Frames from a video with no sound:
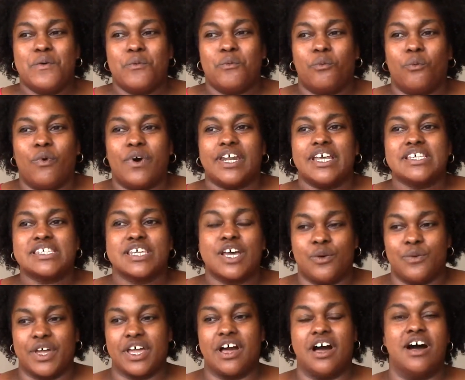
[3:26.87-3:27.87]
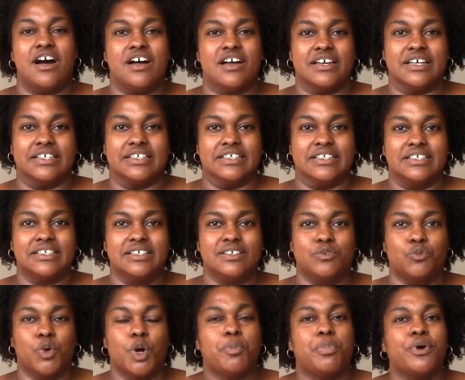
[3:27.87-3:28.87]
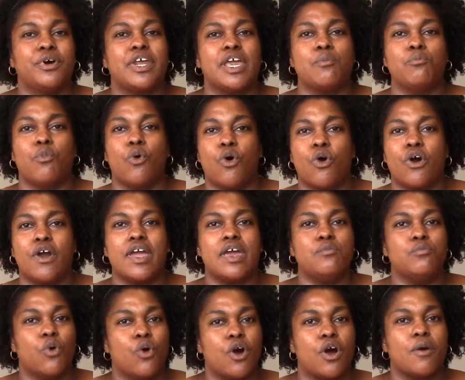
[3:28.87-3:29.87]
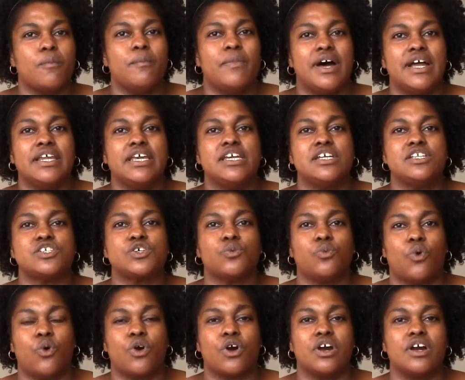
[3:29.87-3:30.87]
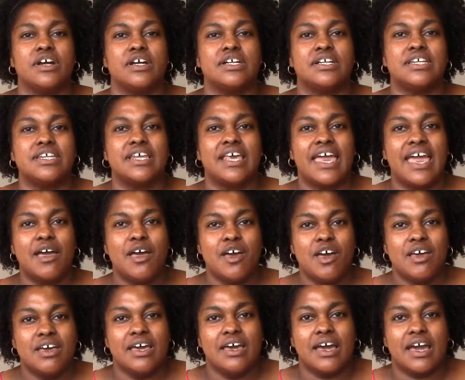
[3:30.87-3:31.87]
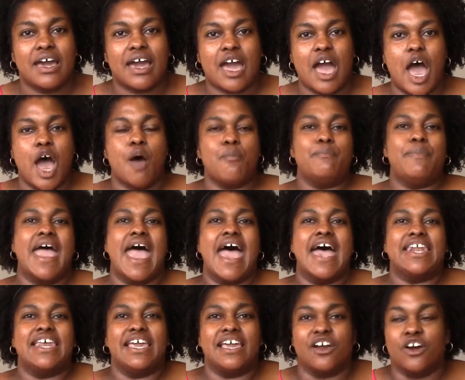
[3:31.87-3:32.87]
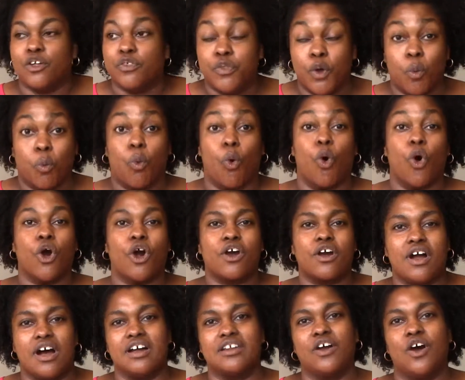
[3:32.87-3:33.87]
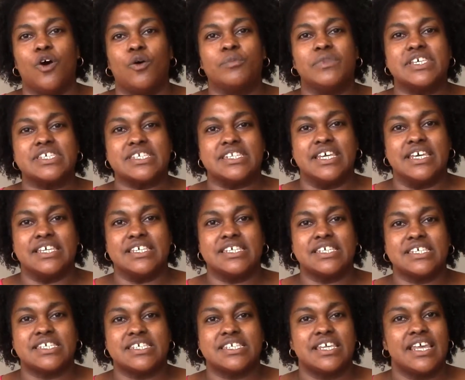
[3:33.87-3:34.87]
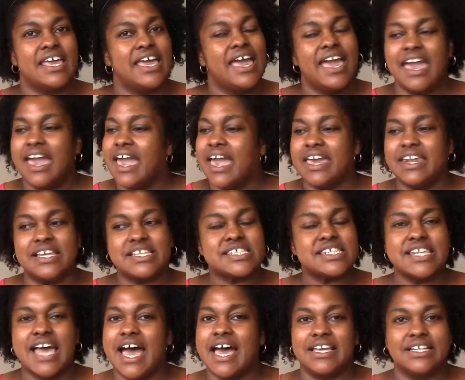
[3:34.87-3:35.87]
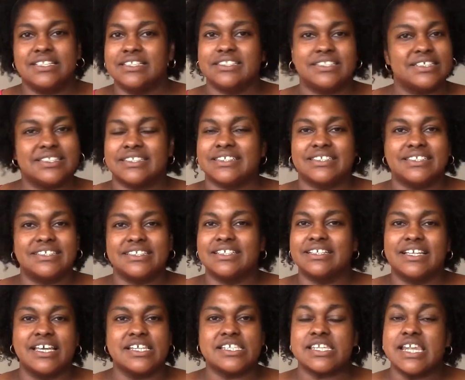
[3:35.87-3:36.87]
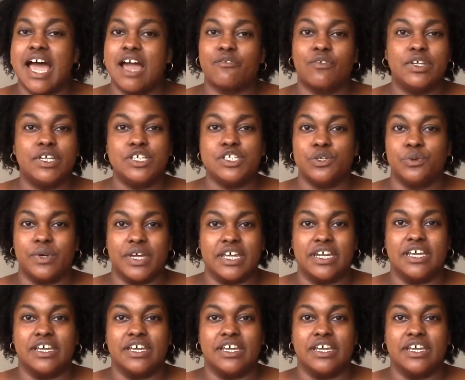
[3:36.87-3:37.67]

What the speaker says: What is going on? We're putting more and more money toward combating or the war on homelessness, and it's not really doing any